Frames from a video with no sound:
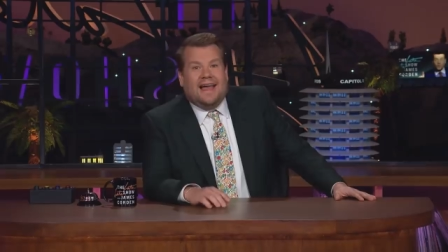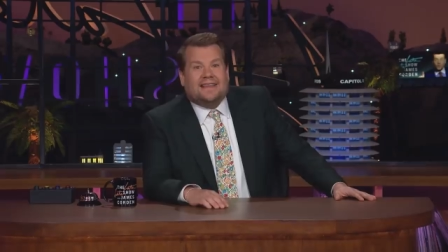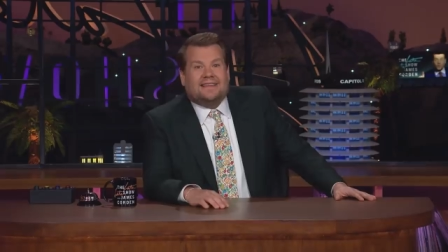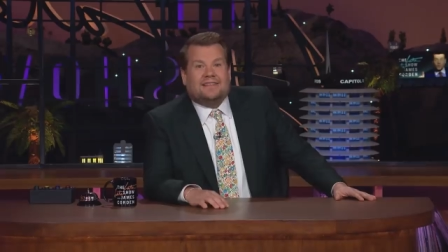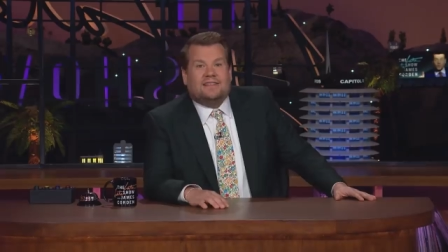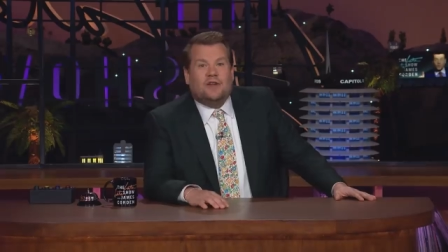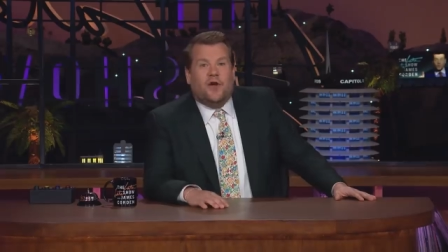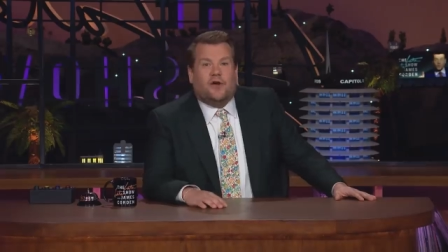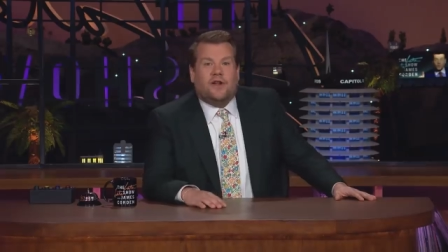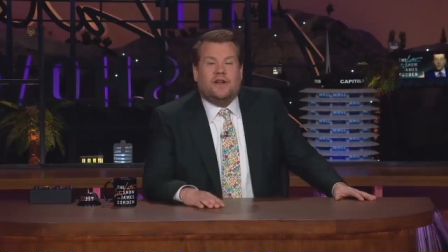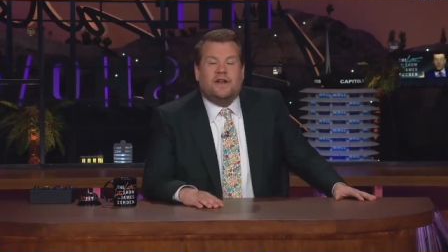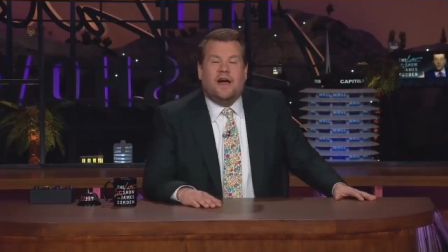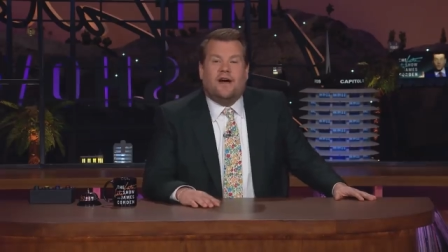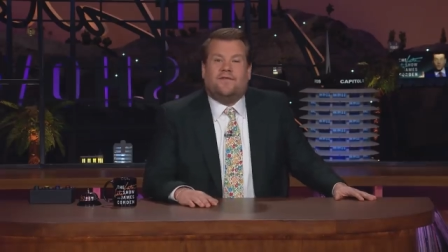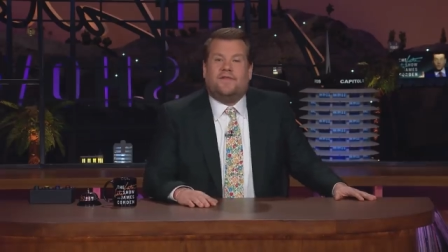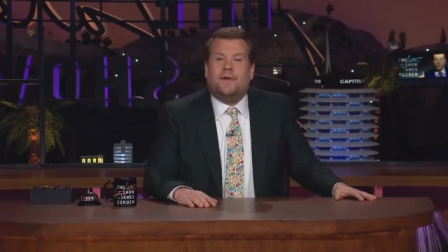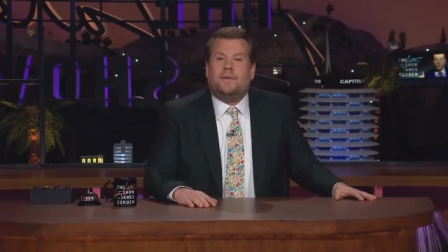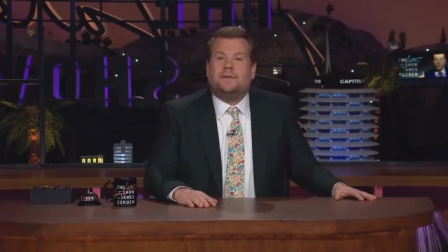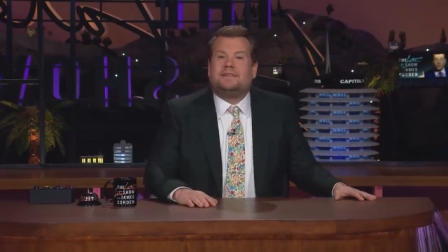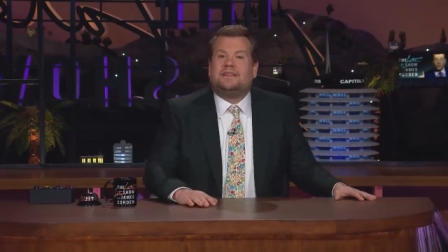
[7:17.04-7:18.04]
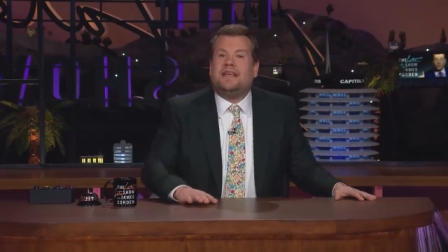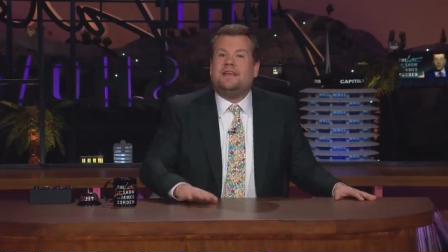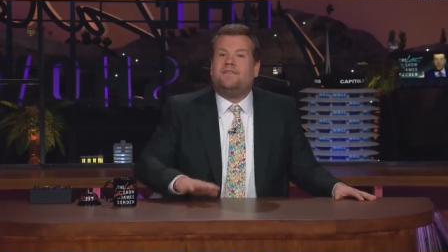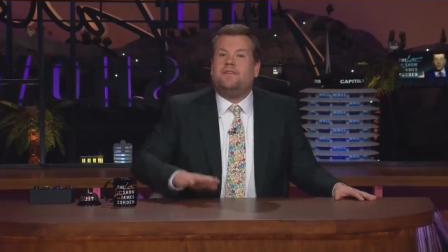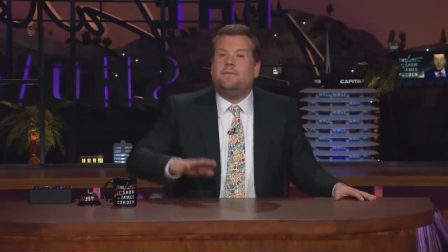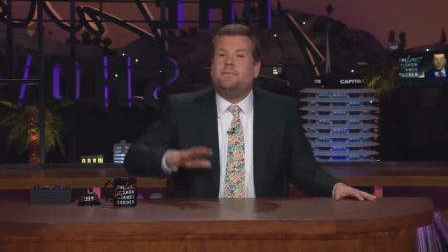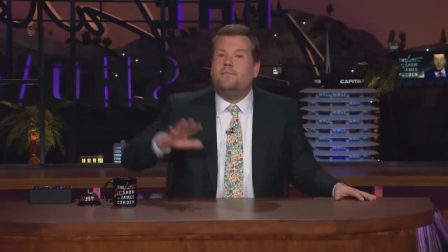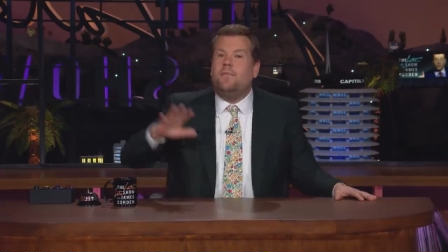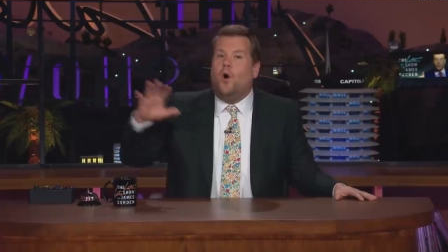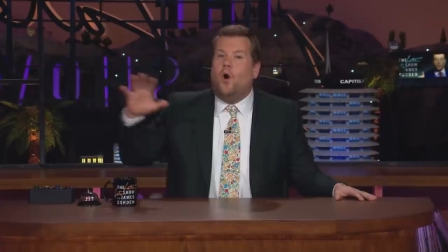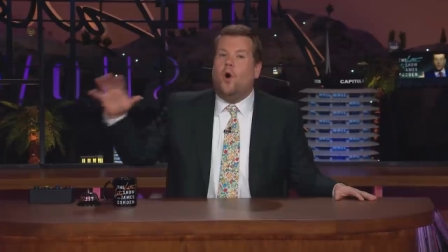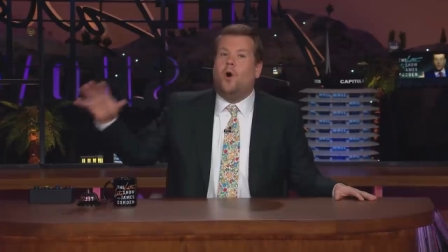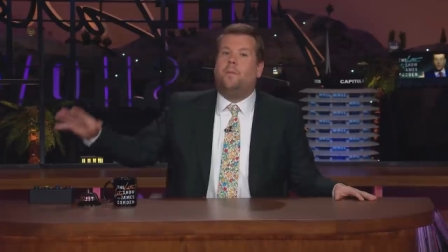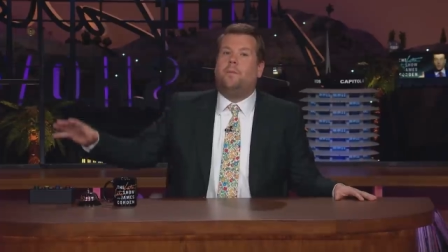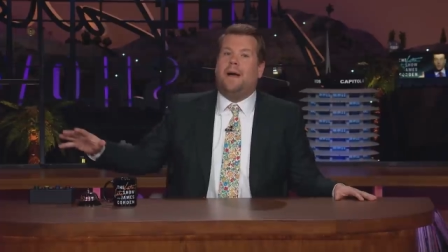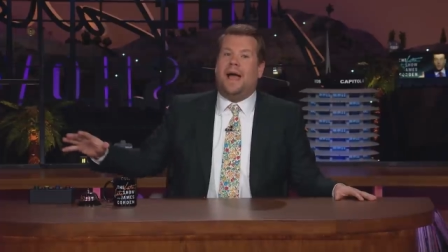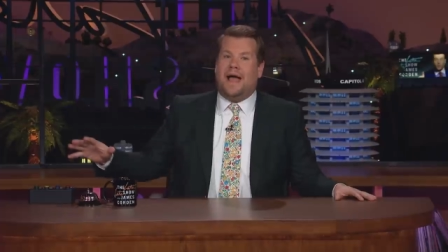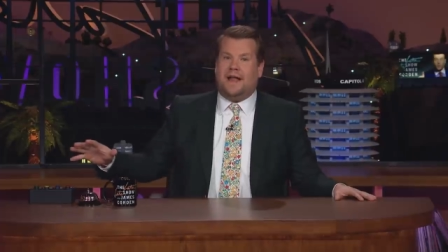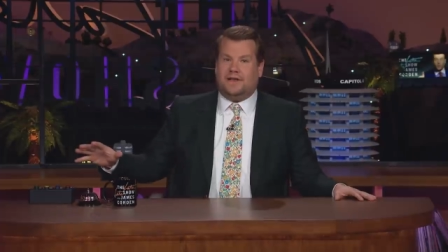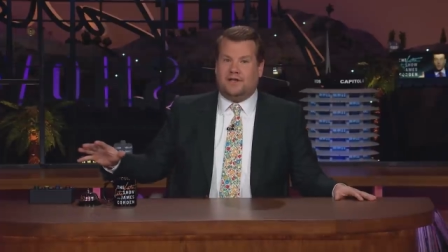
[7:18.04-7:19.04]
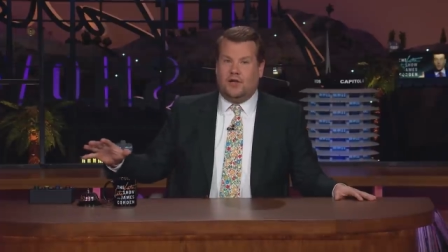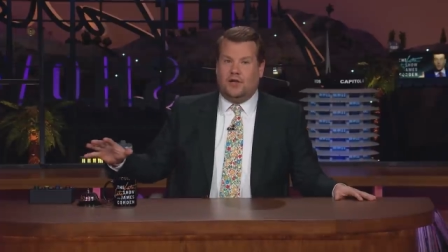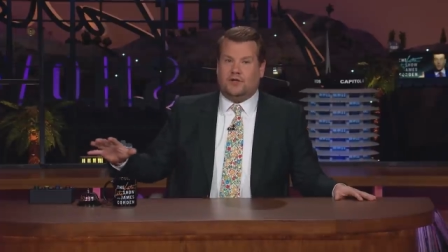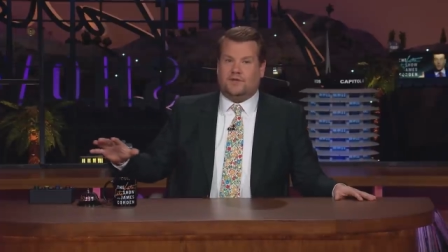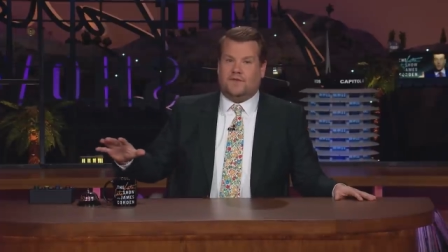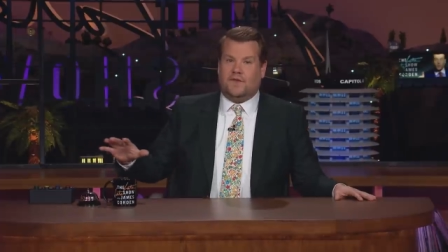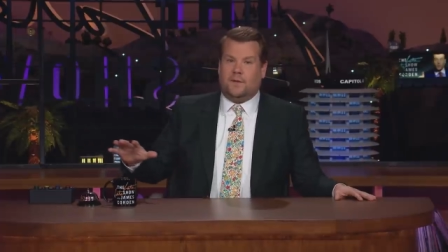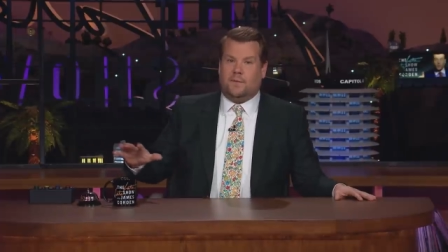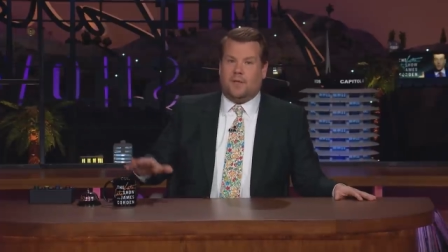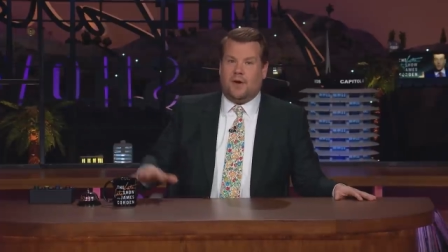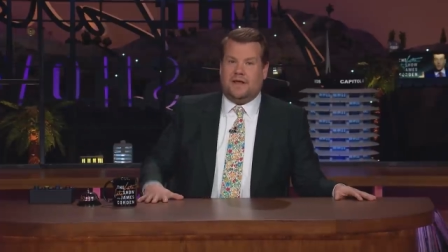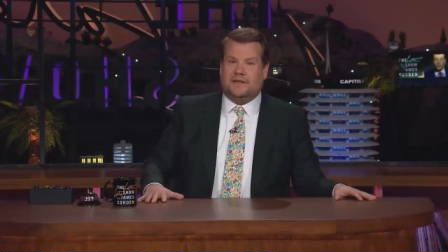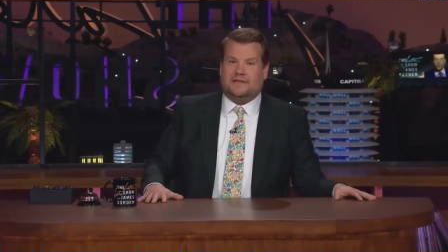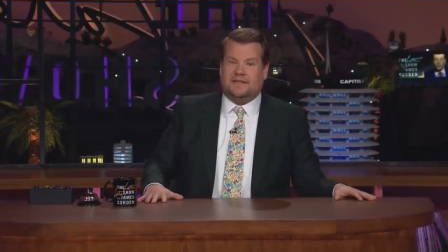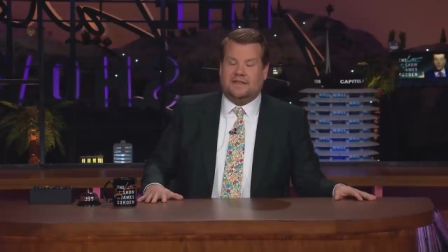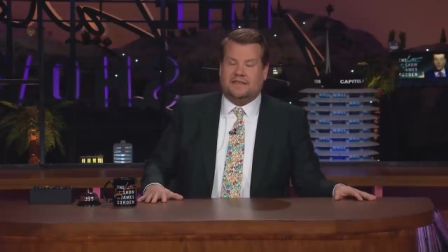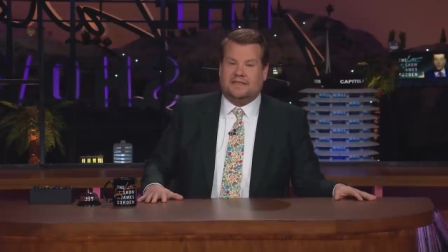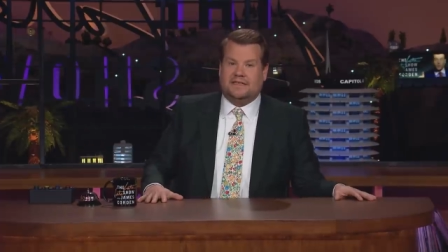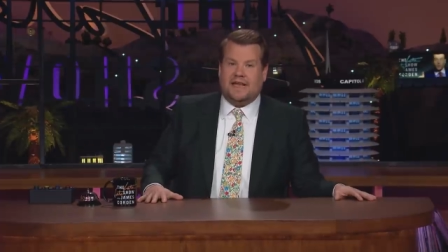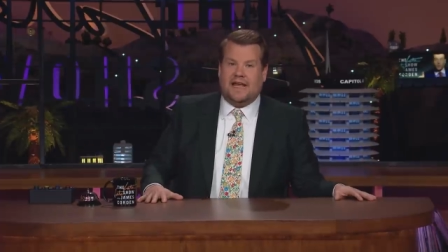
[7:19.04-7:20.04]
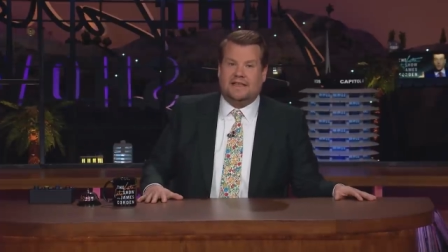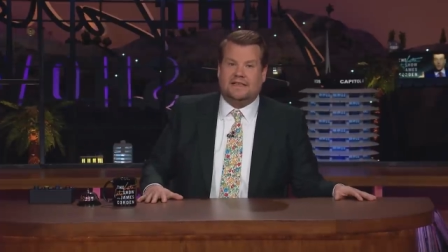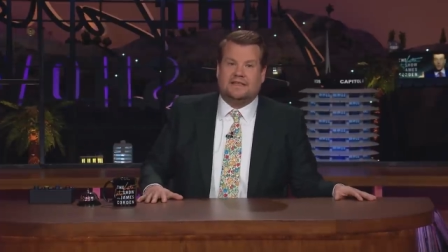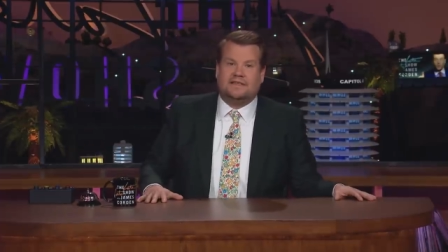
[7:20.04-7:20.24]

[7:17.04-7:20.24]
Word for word: that's not enough, there was even more bad news for the president today.